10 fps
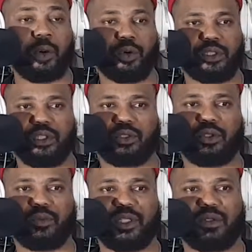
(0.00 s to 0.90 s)
what you just
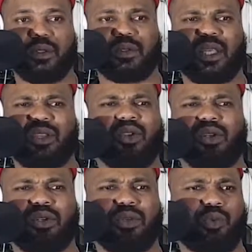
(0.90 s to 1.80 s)
told me. So I was like, no,
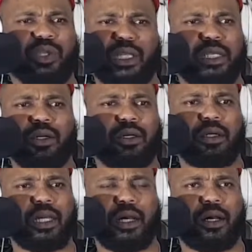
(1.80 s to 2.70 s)
no, no, we
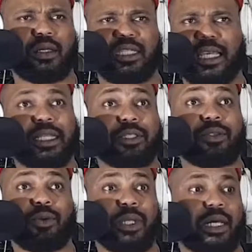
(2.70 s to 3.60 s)
cannot. She can't
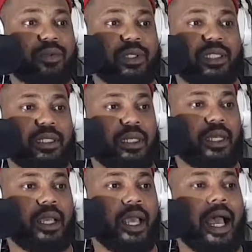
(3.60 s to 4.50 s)
do that with.
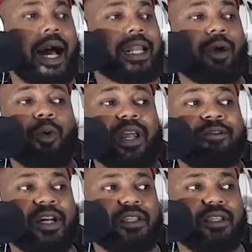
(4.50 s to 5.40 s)
And
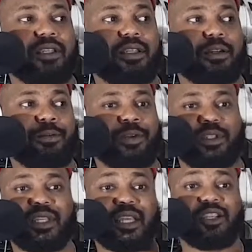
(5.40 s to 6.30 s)
whenever she
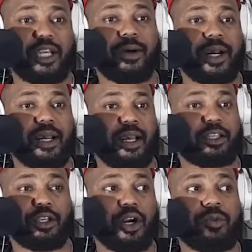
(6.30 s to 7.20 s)
finished taking shower
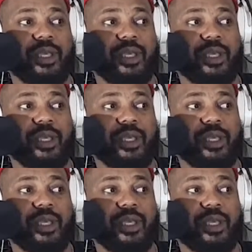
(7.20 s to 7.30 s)
and she come